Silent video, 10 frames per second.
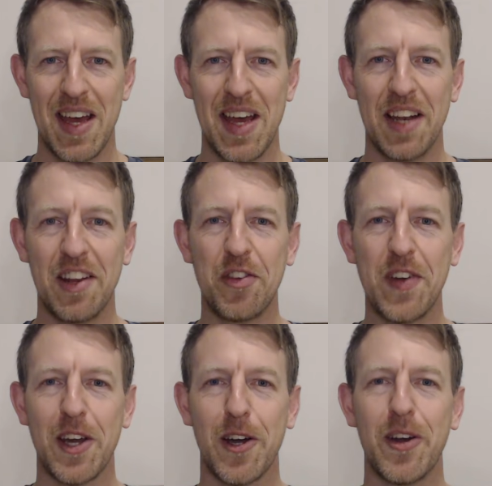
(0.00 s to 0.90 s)
In this
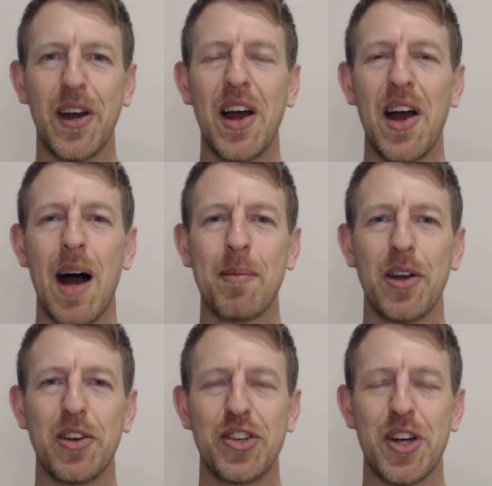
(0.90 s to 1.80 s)
video, I'm
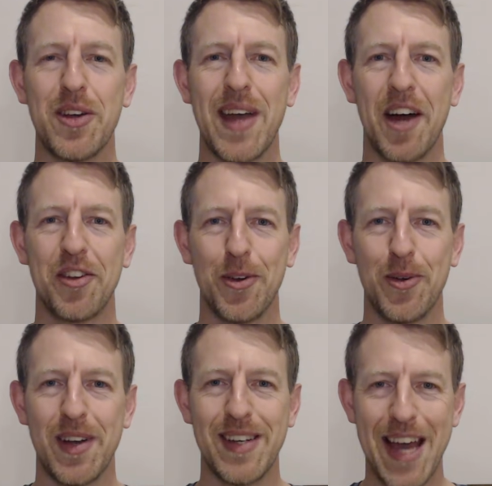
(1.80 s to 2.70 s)
going to show you how
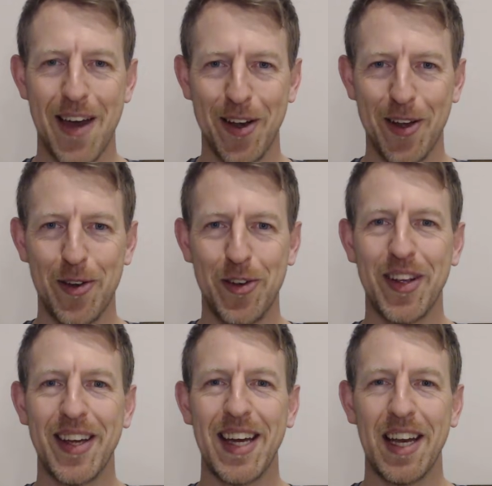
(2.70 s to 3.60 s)
to download,
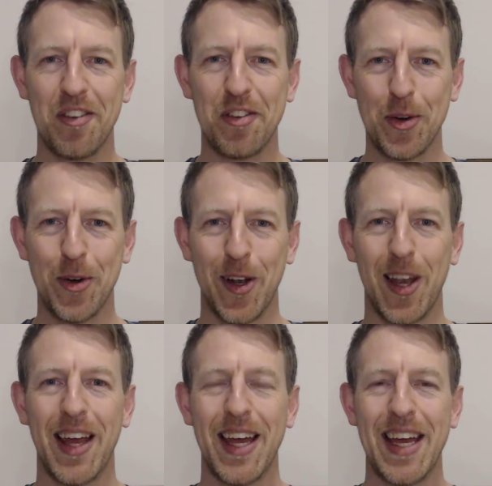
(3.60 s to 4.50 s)

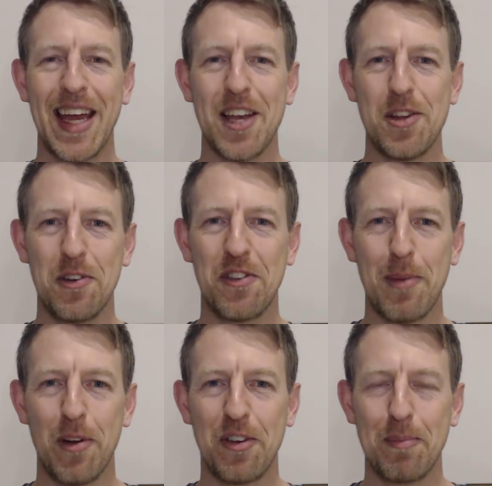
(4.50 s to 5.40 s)
install, and use the
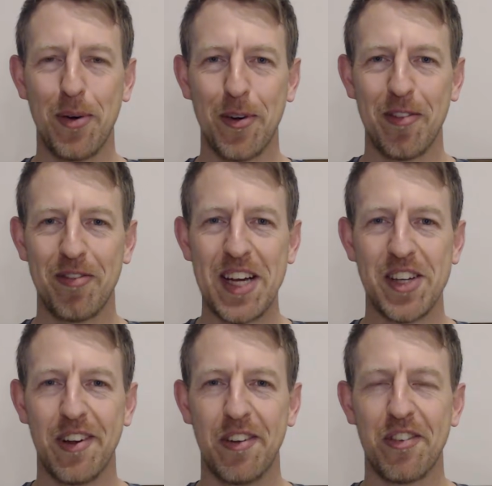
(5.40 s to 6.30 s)
most important
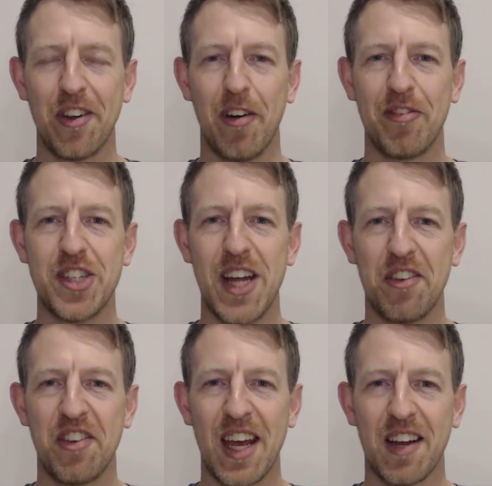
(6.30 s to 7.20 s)
features of
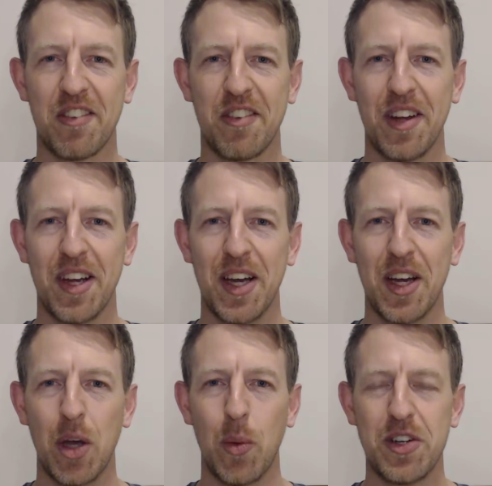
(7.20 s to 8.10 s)
ChessX,
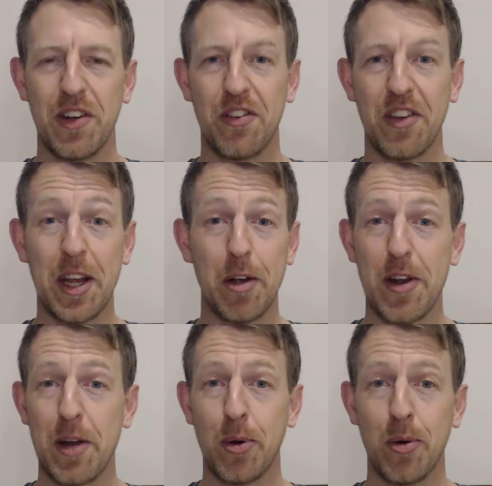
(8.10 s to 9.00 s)
which is an
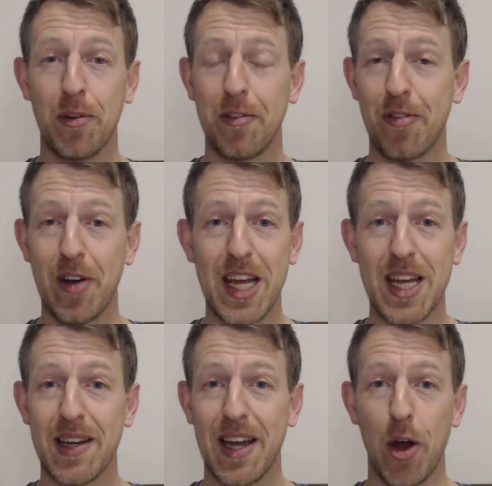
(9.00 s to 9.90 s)
incredible
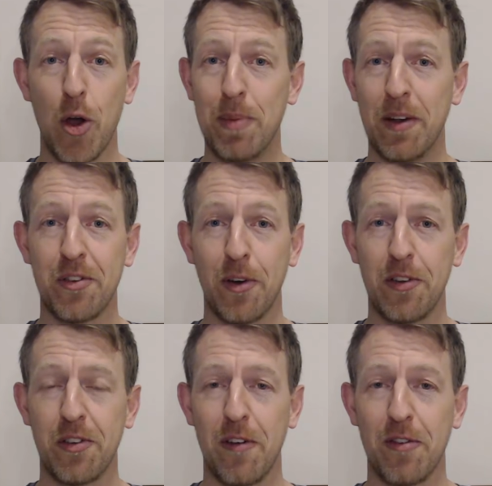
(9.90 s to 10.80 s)
free and open source
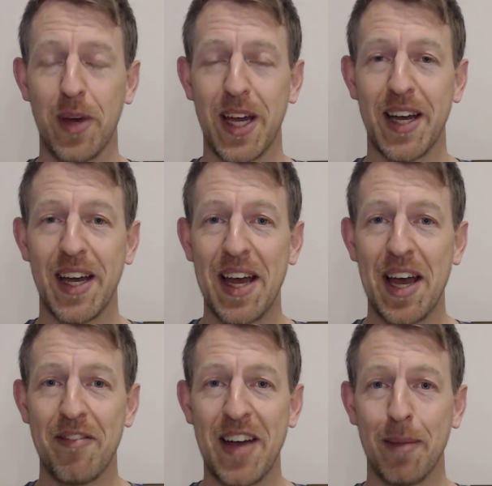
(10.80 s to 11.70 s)
software
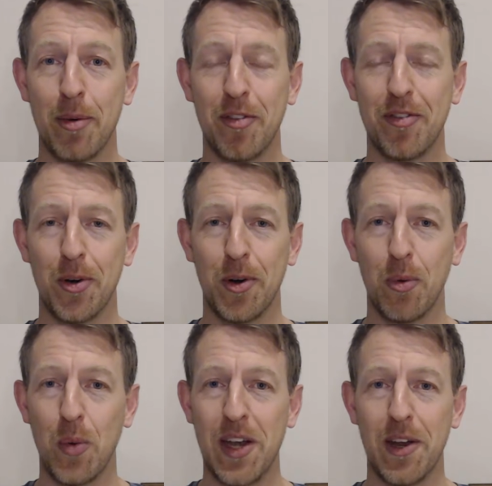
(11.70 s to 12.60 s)
available for
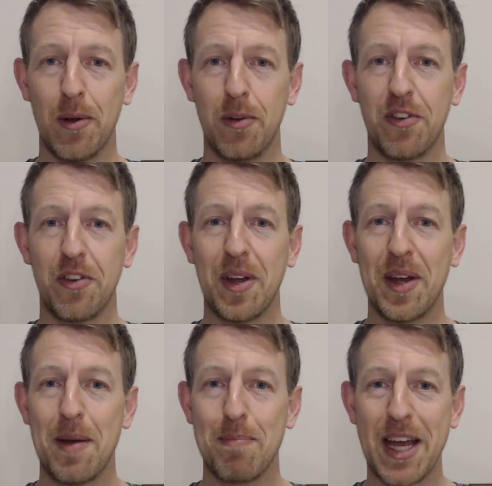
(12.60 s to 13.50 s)
Windows,
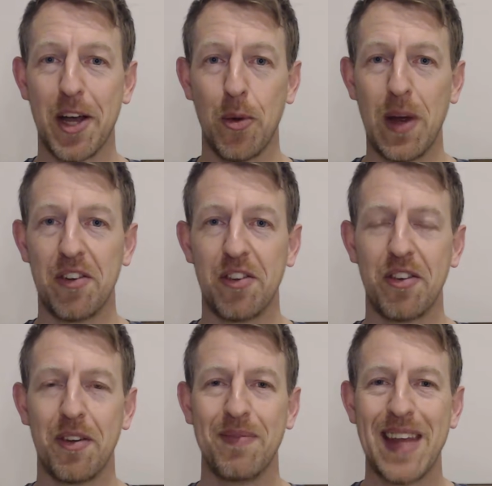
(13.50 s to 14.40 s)

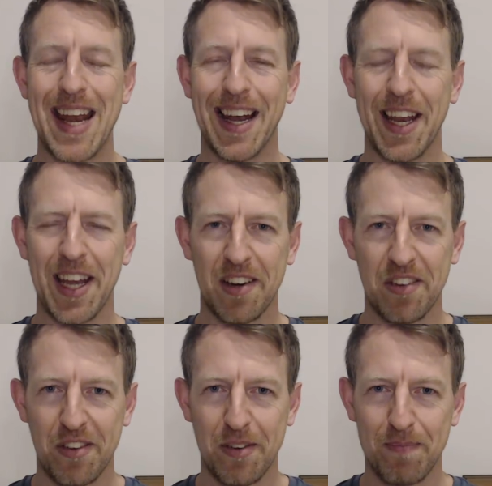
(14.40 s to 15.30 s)
macOS, and
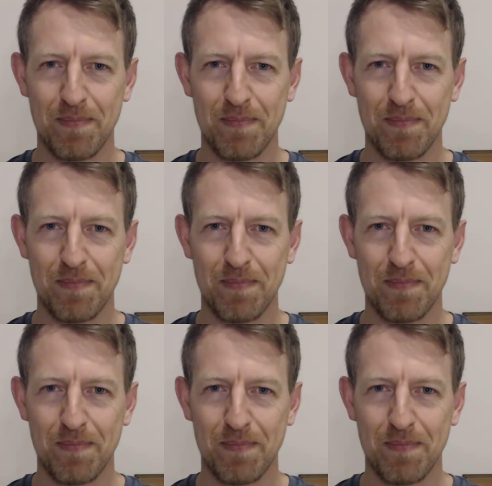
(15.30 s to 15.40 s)
Linux.